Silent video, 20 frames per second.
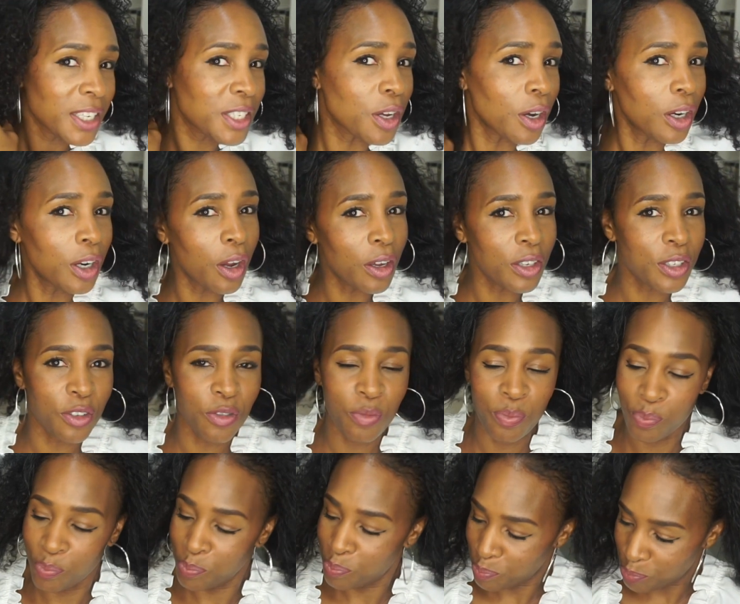It's got lots
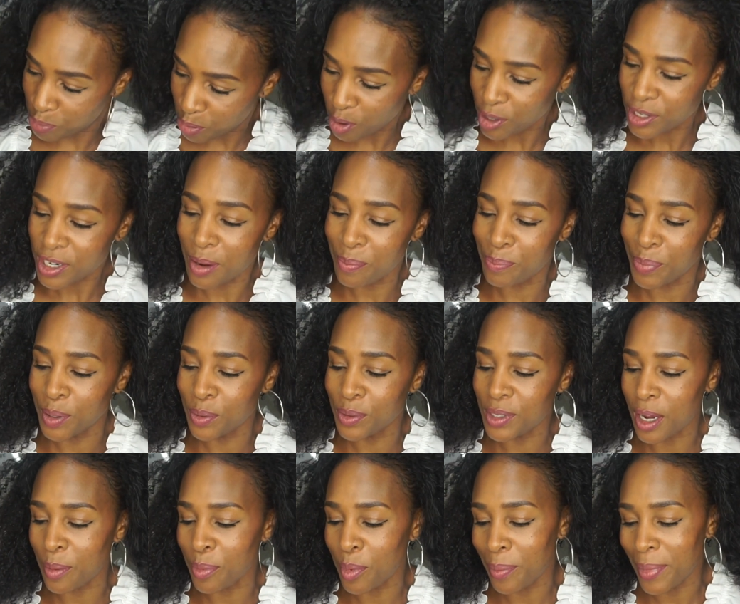of product build
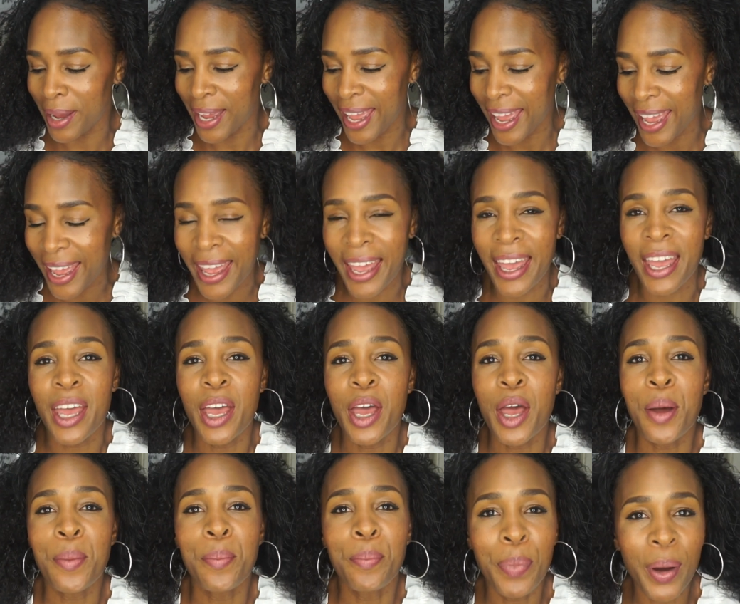up on my hair,
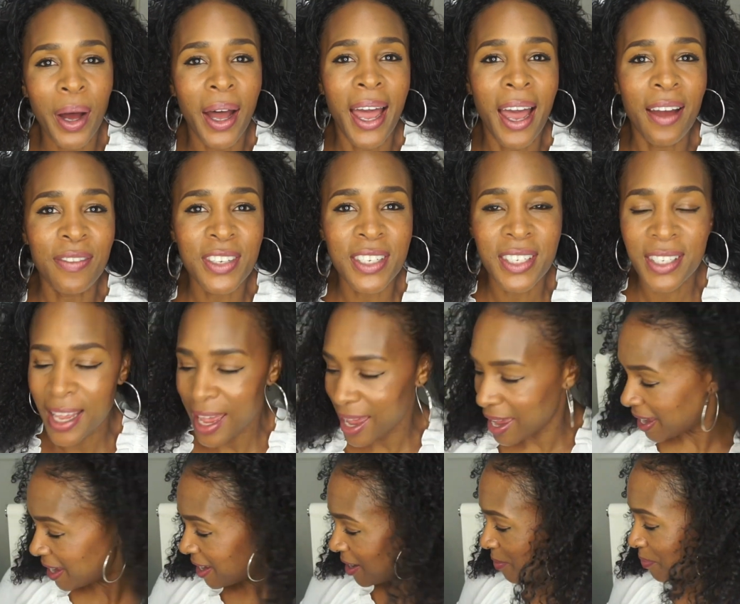but I have to
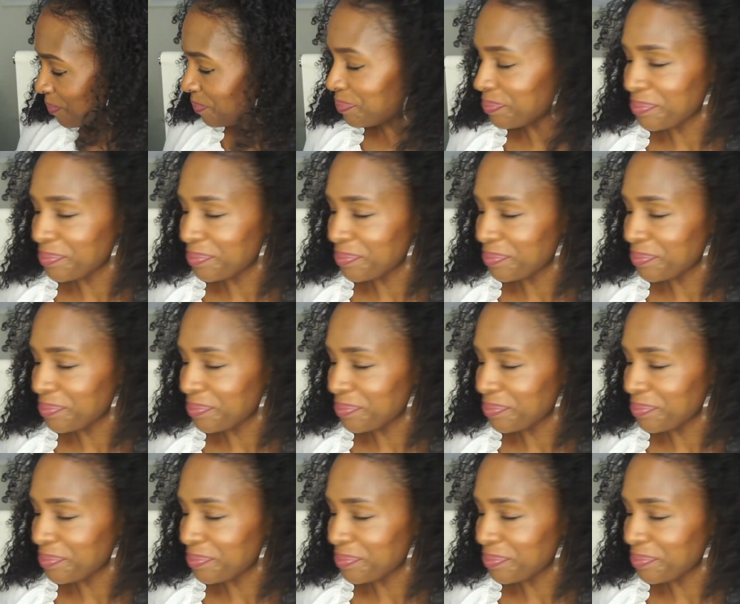say,